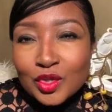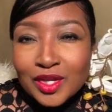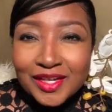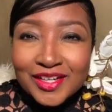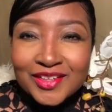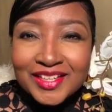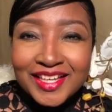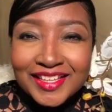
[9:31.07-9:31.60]

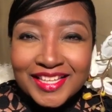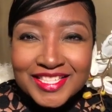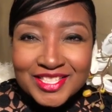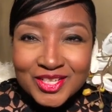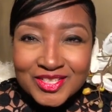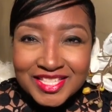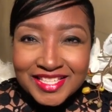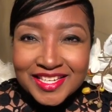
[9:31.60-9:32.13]
Okay, let's go
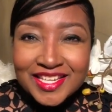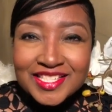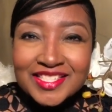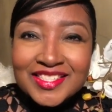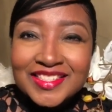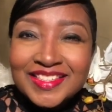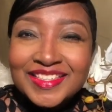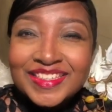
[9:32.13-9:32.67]
to the next.
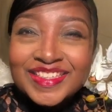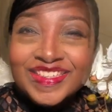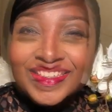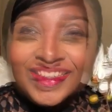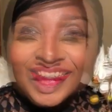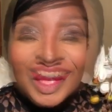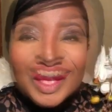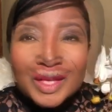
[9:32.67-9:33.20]

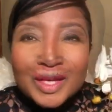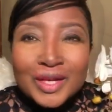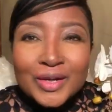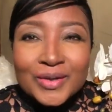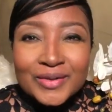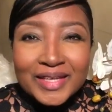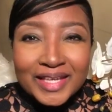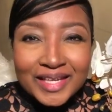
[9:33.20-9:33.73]
Okay,